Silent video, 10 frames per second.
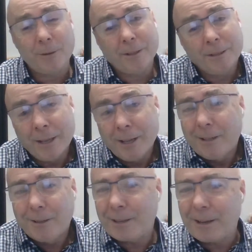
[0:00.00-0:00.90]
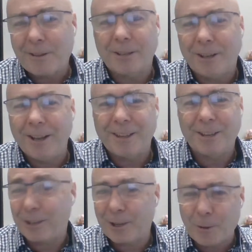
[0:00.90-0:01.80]
Well, look, there's a lot
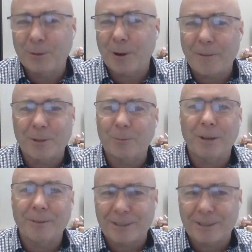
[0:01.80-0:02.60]
of human drivers as well.